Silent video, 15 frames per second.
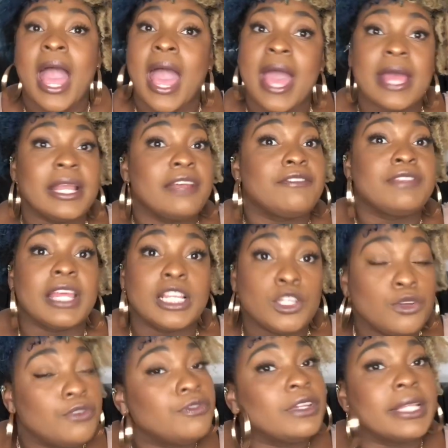And if they
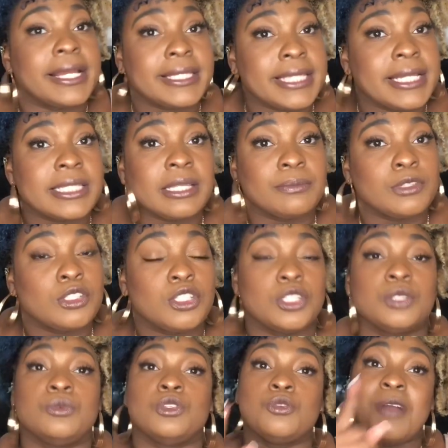do feel like saying something to
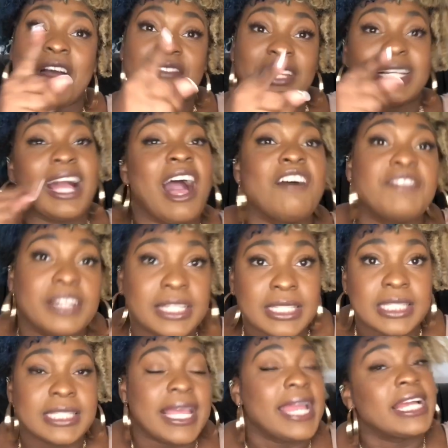you, you have the confidence
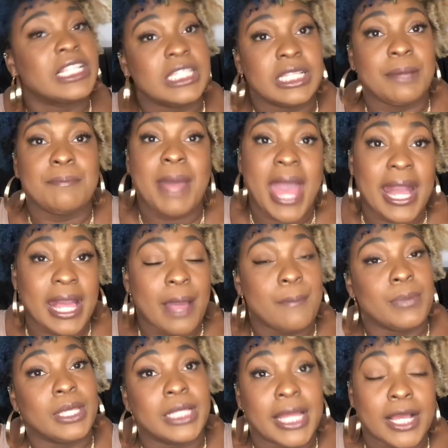to answer them back and
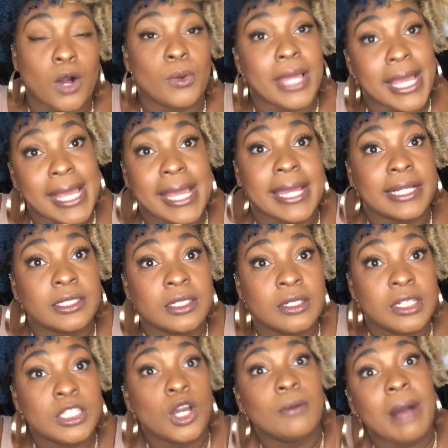be like, okay, and
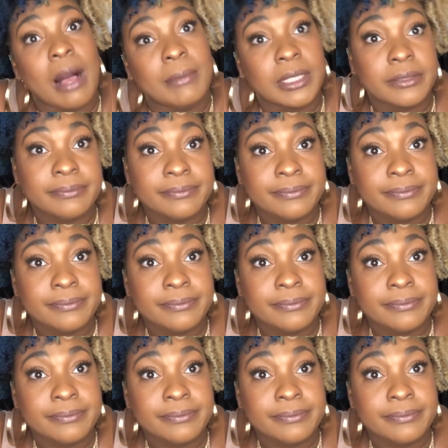yo mama.